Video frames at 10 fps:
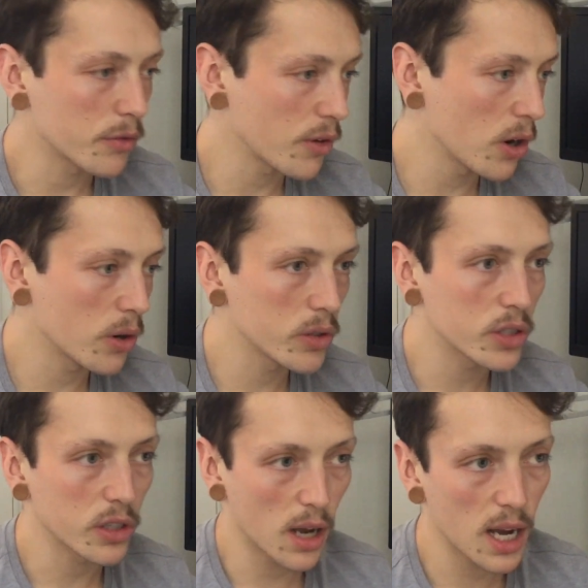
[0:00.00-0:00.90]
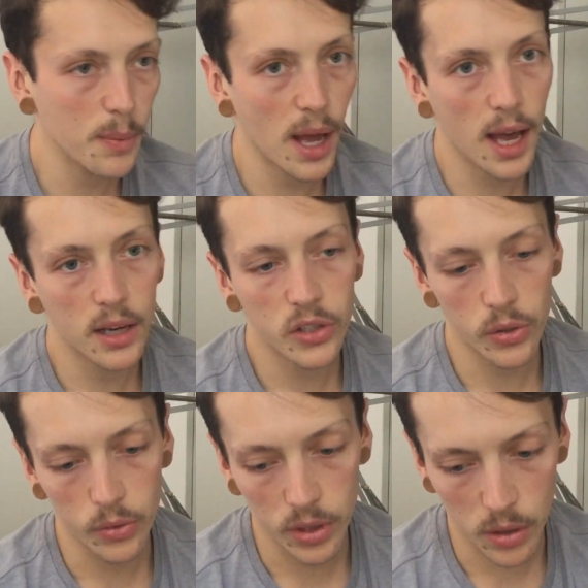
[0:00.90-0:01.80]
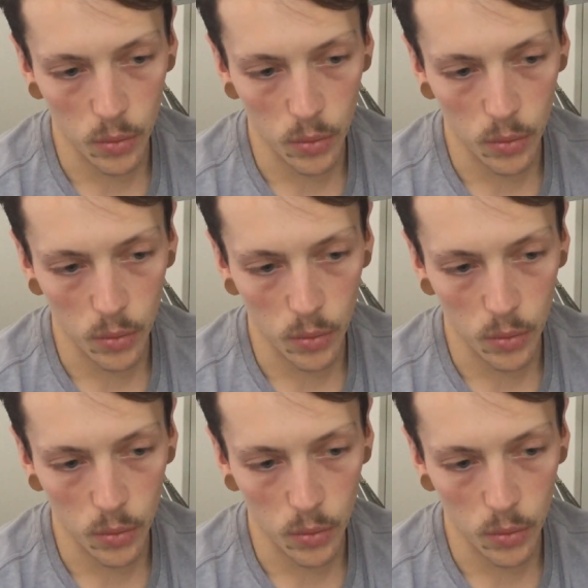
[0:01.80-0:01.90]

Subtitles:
your phone to your iPad to